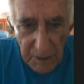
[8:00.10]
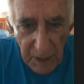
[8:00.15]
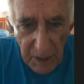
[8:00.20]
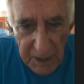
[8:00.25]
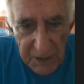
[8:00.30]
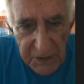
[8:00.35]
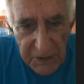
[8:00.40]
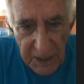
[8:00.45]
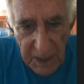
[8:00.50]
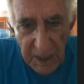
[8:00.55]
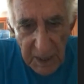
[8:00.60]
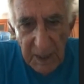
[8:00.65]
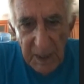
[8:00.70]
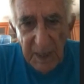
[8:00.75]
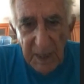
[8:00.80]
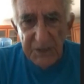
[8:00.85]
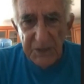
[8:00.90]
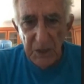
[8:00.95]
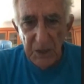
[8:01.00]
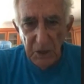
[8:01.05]
and I see
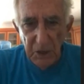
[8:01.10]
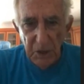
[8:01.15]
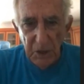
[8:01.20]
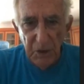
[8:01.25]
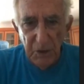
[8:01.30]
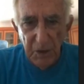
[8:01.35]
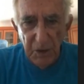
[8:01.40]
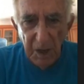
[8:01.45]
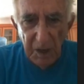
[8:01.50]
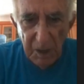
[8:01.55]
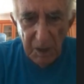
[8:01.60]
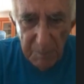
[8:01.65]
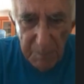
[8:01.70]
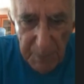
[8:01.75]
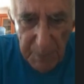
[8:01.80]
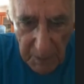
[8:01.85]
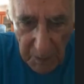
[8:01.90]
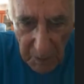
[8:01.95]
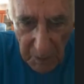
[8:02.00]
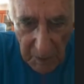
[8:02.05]
it's a hundred dollar
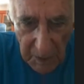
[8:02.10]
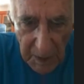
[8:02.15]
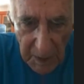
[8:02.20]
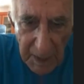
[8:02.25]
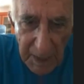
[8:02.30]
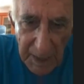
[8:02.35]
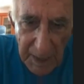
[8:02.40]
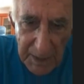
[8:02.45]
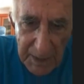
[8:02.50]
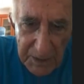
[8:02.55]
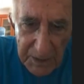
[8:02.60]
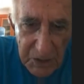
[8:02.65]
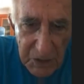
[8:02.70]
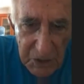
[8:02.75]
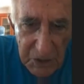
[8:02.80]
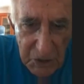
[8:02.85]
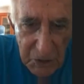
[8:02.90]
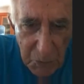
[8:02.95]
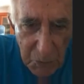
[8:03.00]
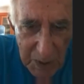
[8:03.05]
bill, and
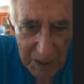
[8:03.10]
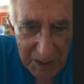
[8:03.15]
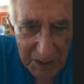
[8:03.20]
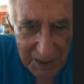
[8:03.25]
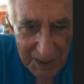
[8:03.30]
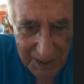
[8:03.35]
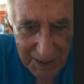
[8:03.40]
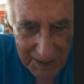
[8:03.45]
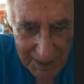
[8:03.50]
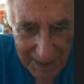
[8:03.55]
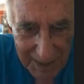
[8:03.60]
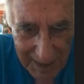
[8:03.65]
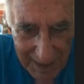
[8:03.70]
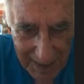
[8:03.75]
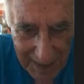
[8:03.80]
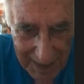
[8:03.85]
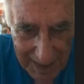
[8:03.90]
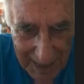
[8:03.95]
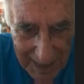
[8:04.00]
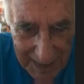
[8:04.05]
it's twisted
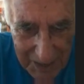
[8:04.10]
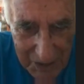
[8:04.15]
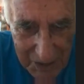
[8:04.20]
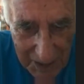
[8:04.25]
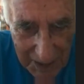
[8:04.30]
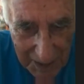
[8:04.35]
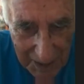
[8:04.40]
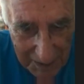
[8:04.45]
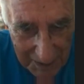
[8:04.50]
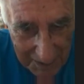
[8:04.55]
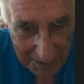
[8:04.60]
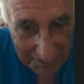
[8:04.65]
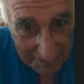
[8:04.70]
at each end.